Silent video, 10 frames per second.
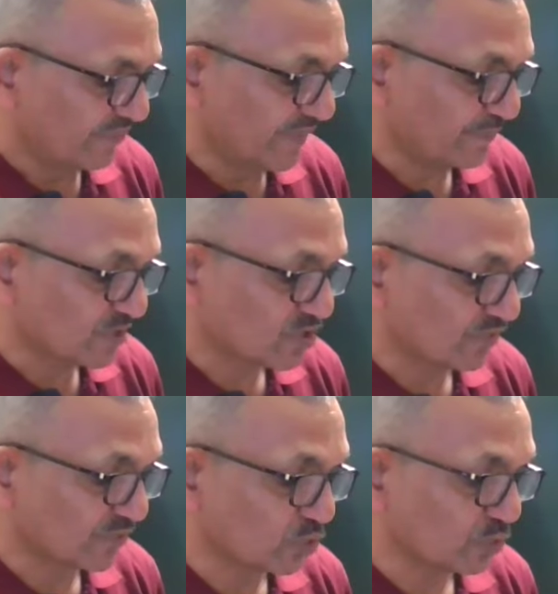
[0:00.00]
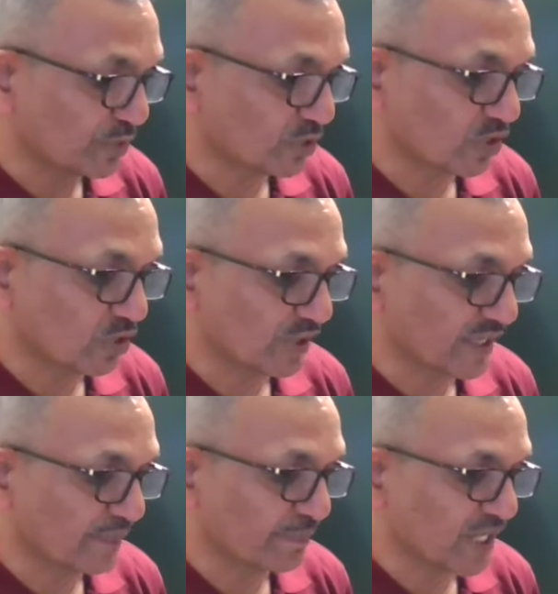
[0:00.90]
Vapors of
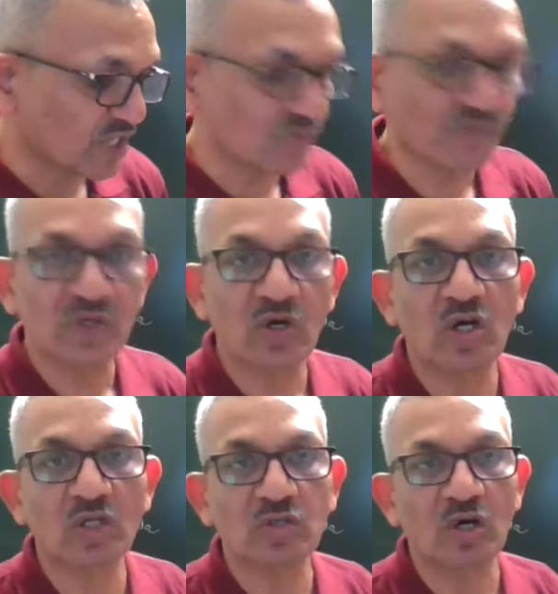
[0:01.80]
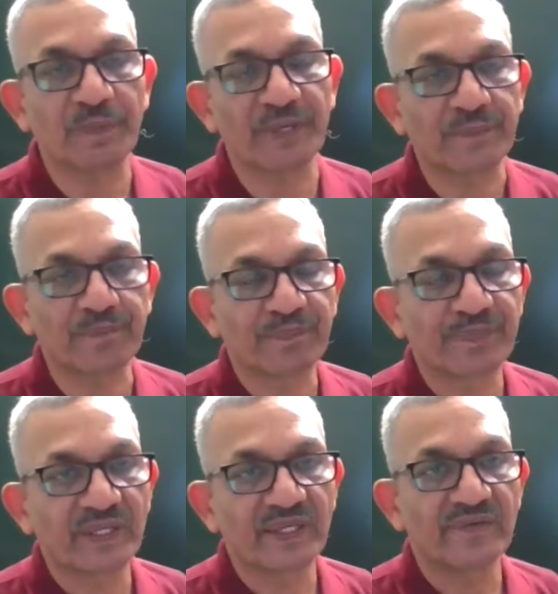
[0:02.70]
2-butanol are passed over hot copper.
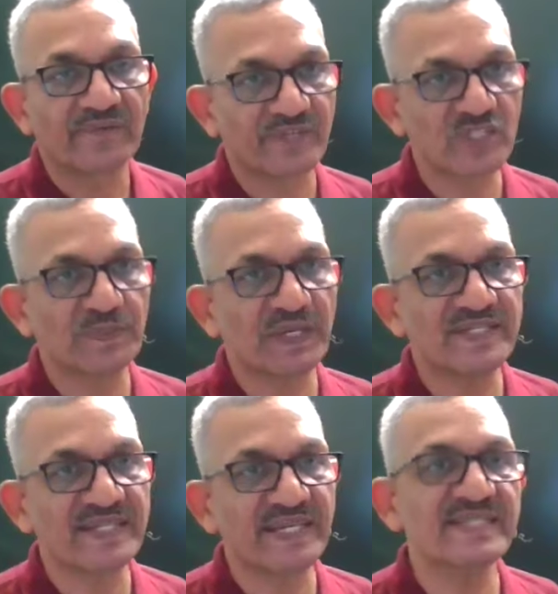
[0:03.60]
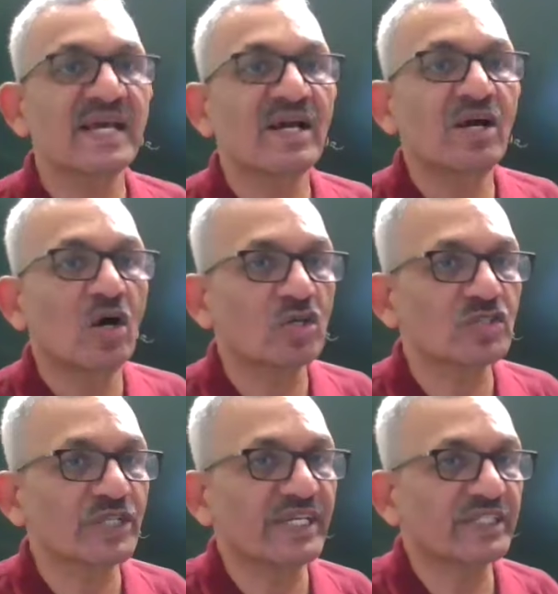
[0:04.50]
First part says
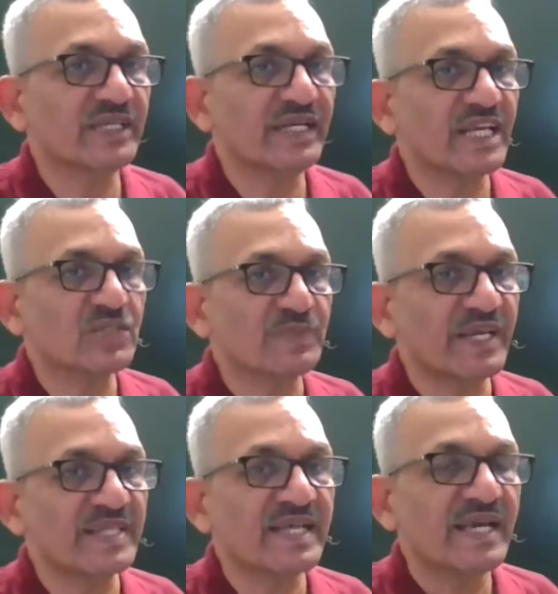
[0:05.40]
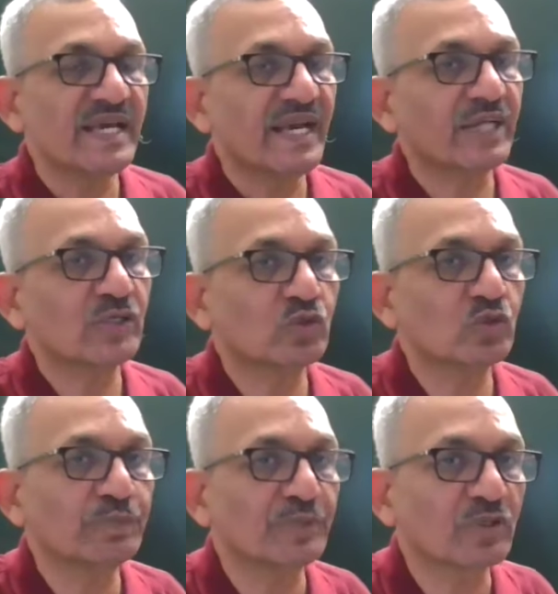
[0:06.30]
oxidation takes place and
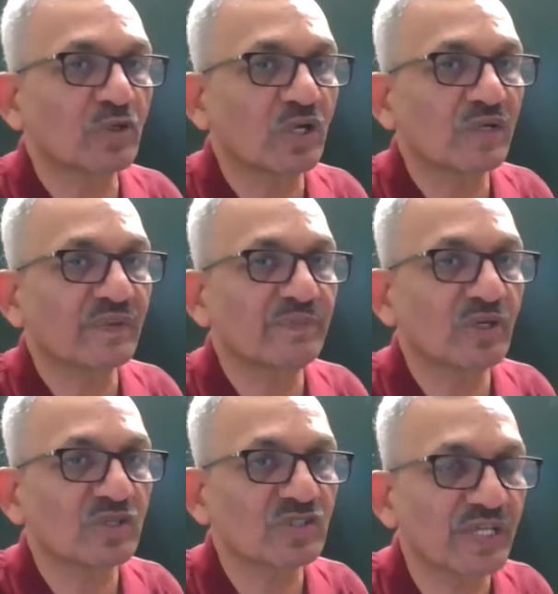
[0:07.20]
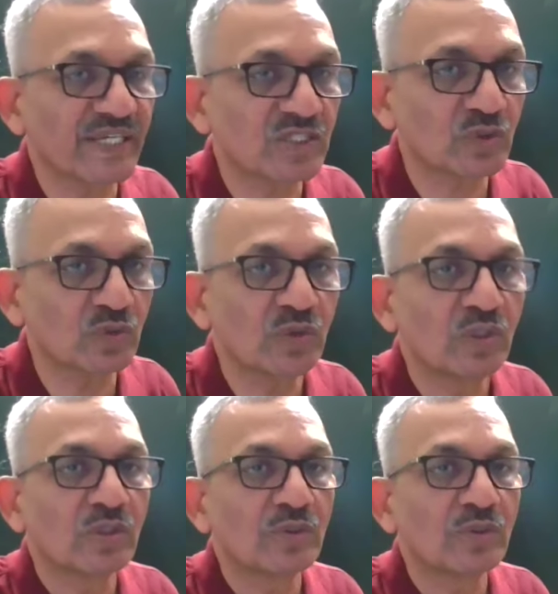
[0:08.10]
2-butanol will be oxidized to